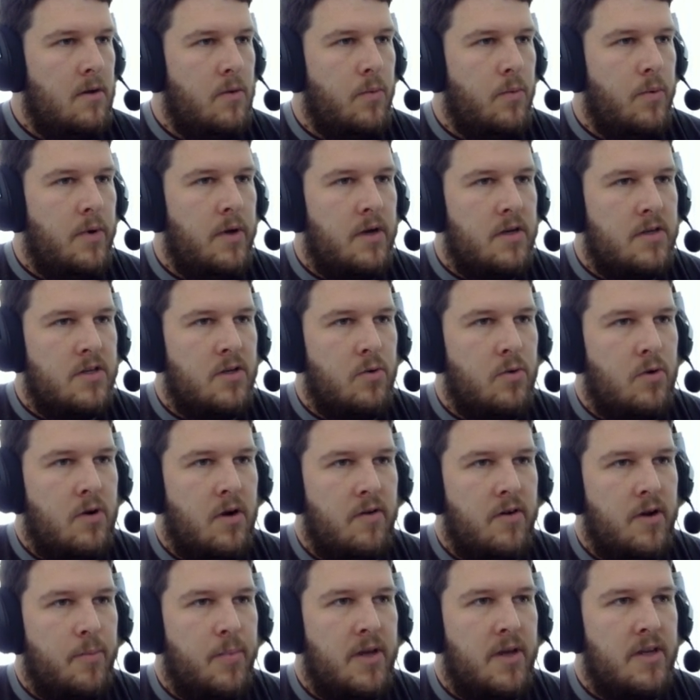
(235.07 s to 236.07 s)
We are still
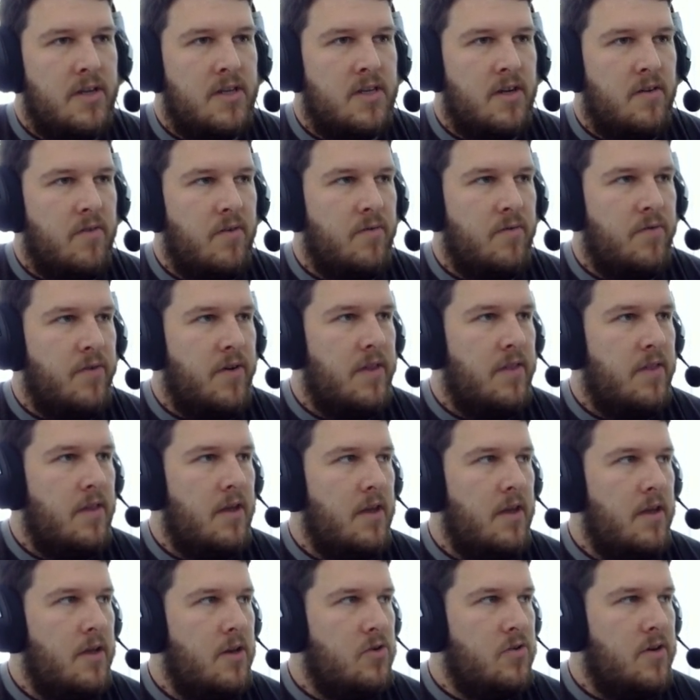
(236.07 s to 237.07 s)
currently P7th in
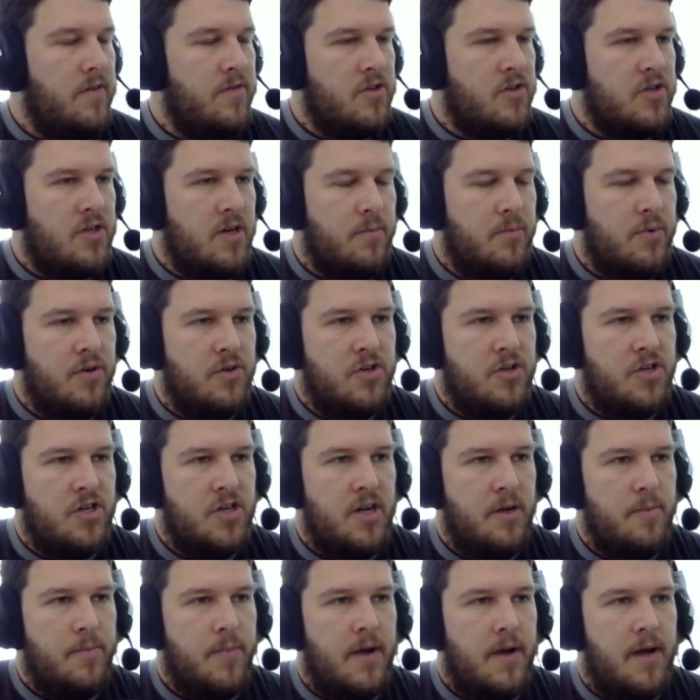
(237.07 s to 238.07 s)
the Drivers'
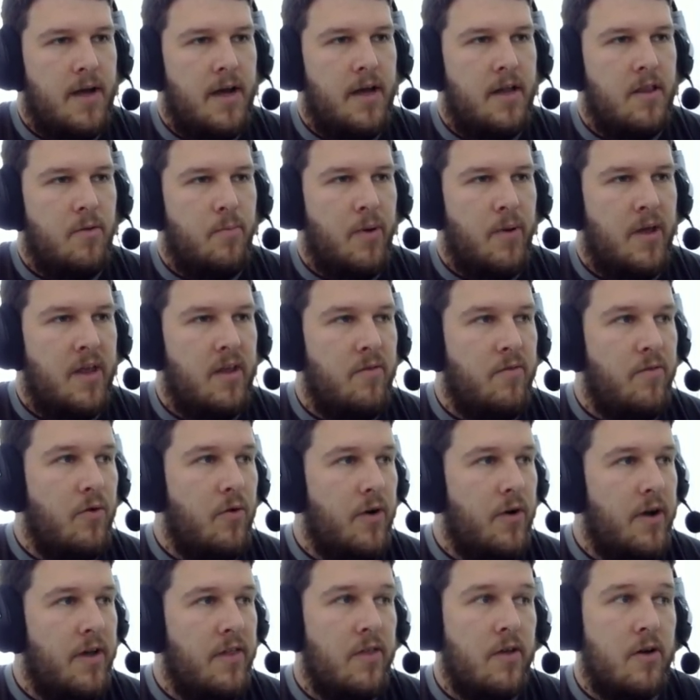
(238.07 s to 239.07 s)
Championship and
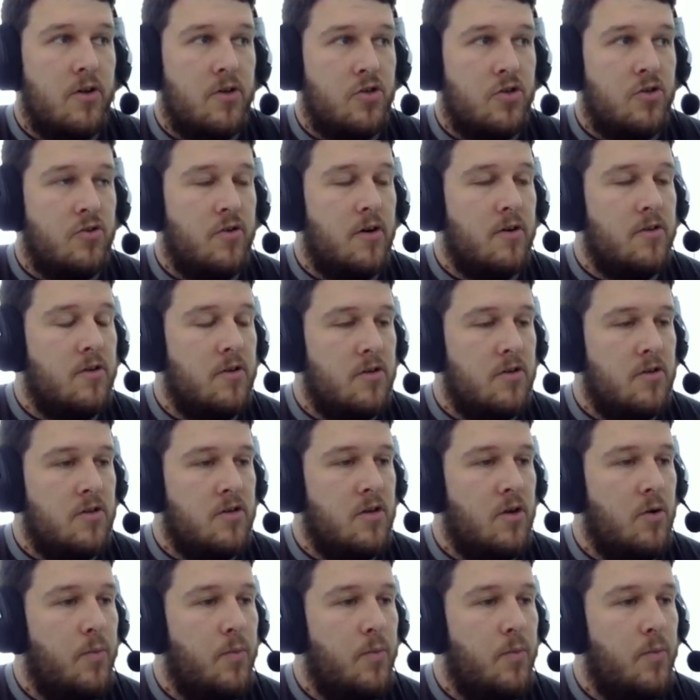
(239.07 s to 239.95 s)
P4 in the Constructors, so